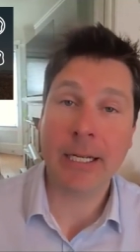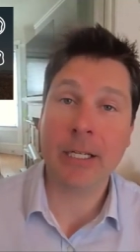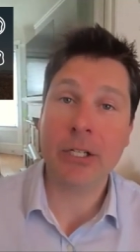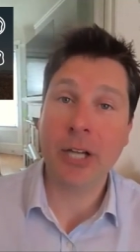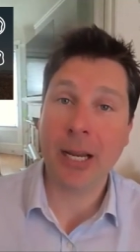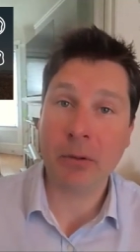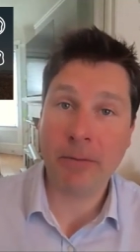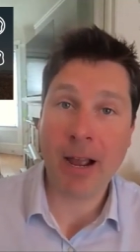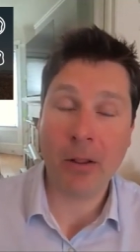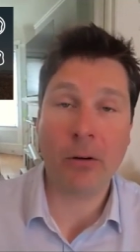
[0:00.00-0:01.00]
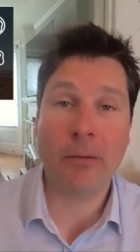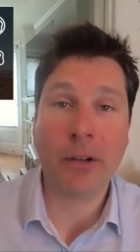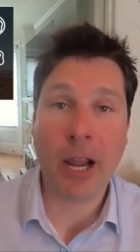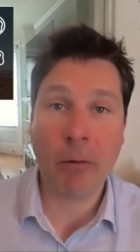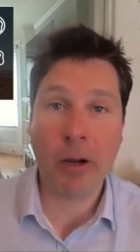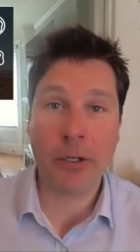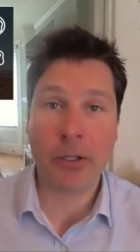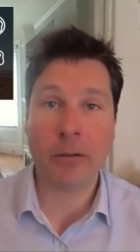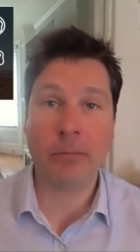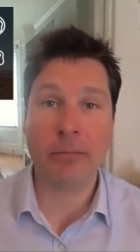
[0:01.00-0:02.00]
James Fowler of
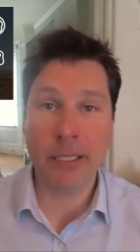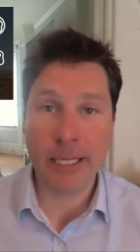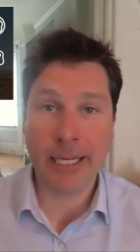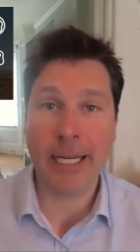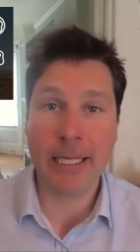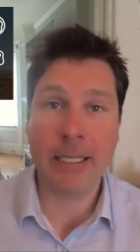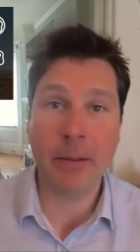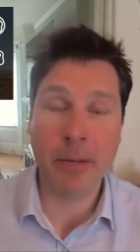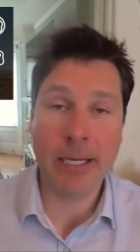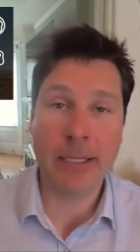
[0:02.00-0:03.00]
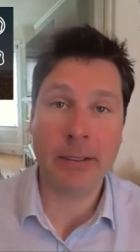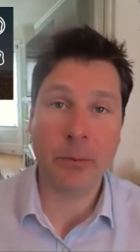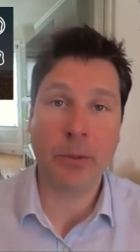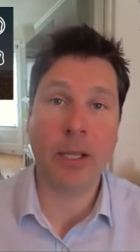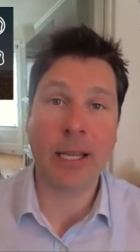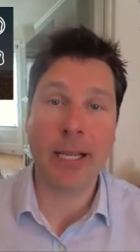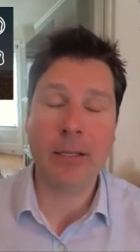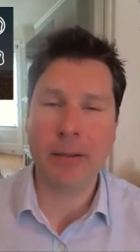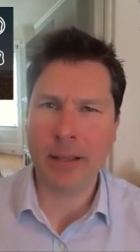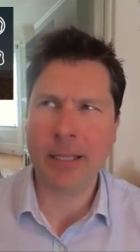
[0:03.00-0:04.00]
Skywatcher indicated to me was the
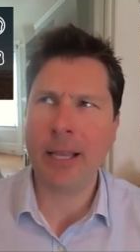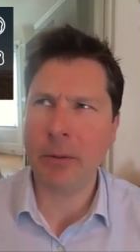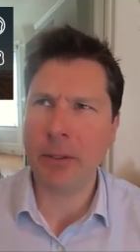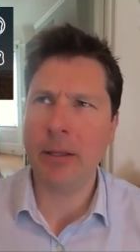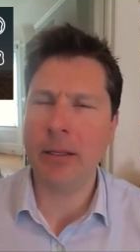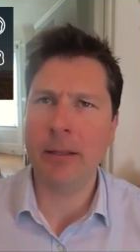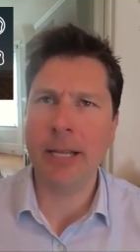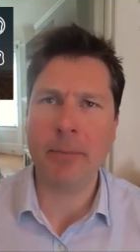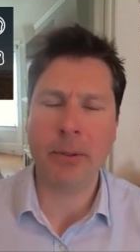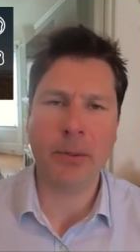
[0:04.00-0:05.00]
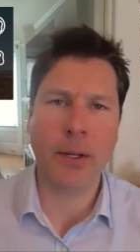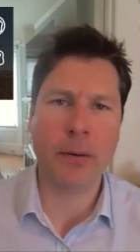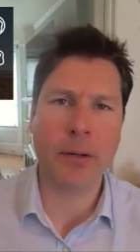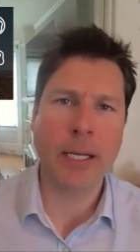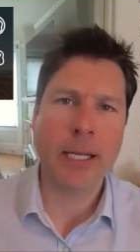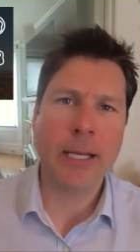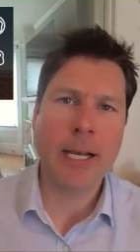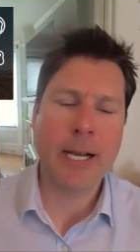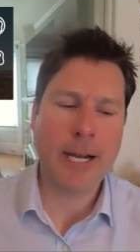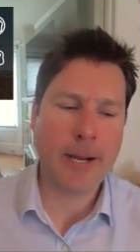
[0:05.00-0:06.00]
case. I think that was in the episode.
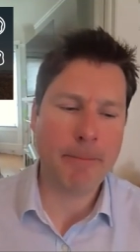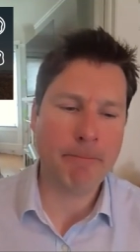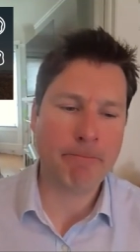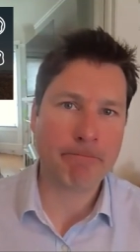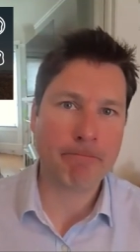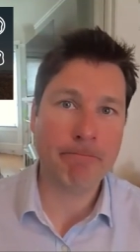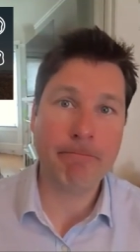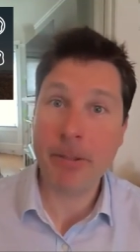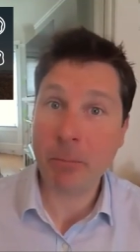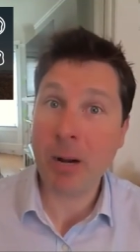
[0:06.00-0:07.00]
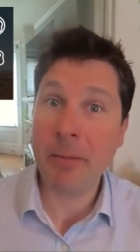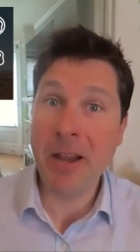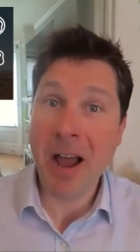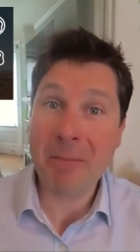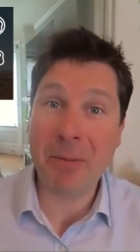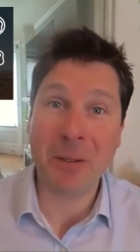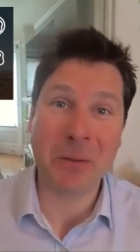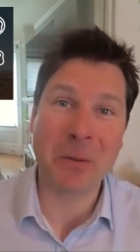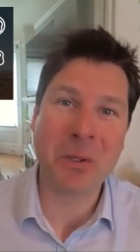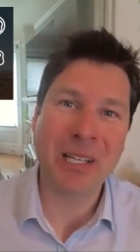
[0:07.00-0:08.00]
Then they're probably not
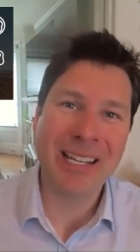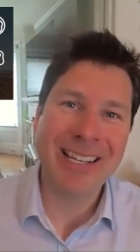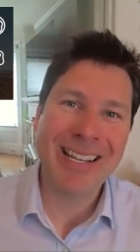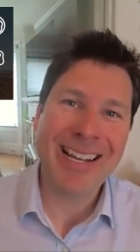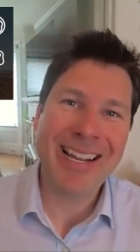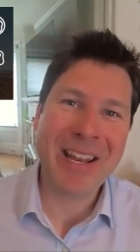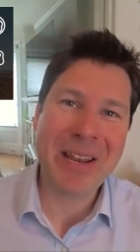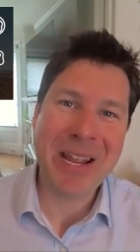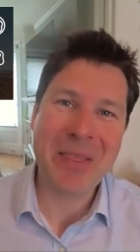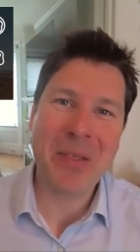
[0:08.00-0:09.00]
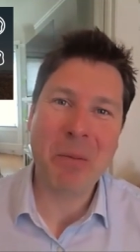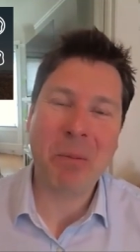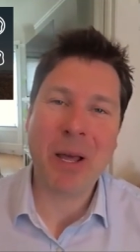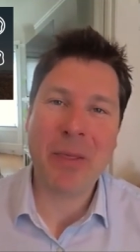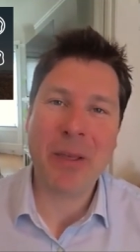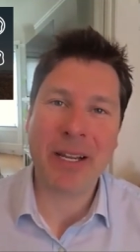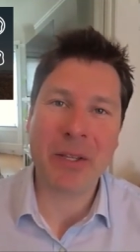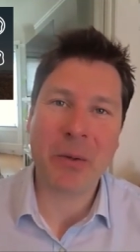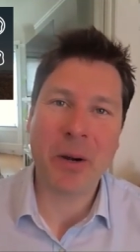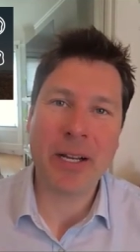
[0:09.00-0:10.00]
balloons, and then the plot
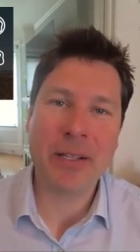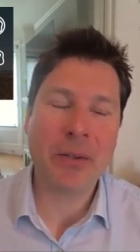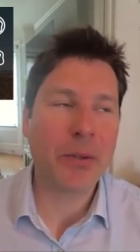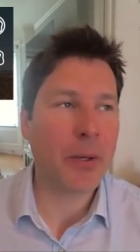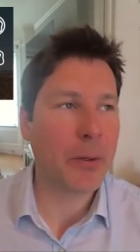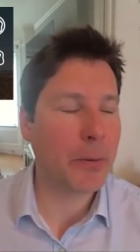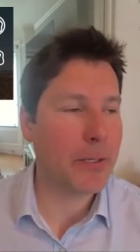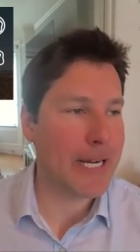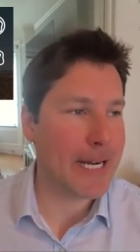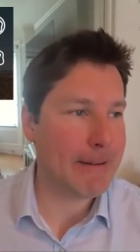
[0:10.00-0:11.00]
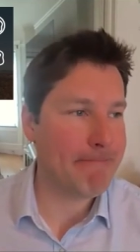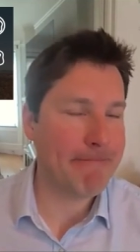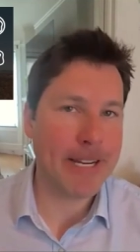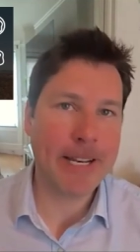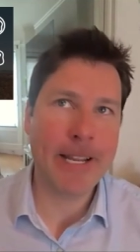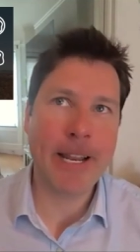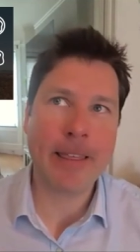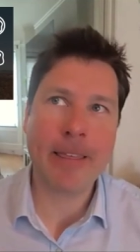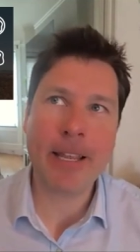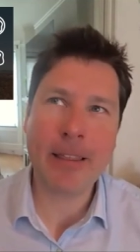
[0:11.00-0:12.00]
thickens, right? So, and then I
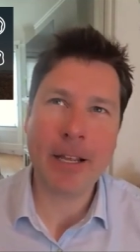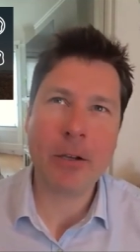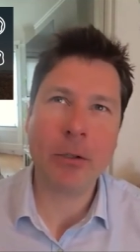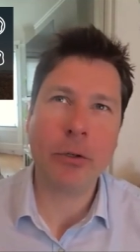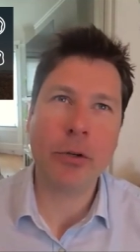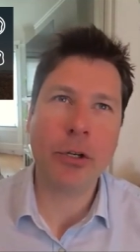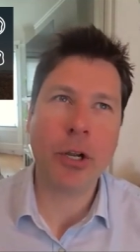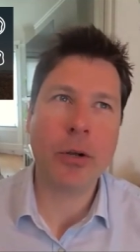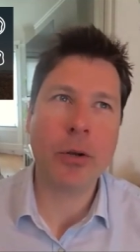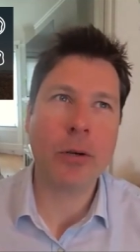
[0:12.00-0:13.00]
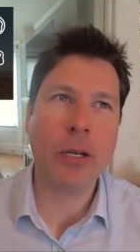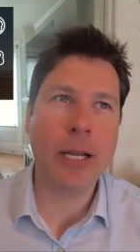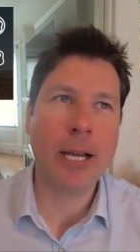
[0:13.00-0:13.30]
think they also showed